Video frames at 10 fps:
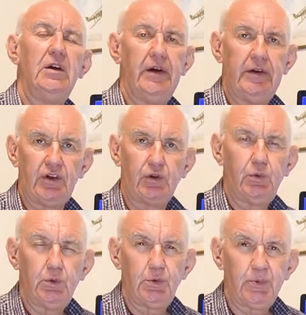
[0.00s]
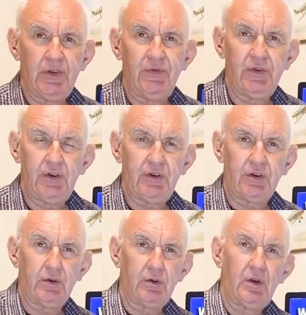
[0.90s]
as a quarter wave
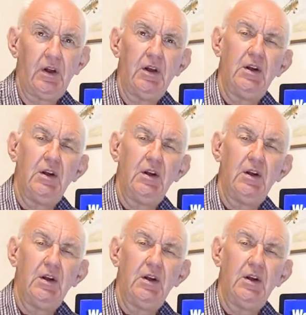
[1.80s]
vertical,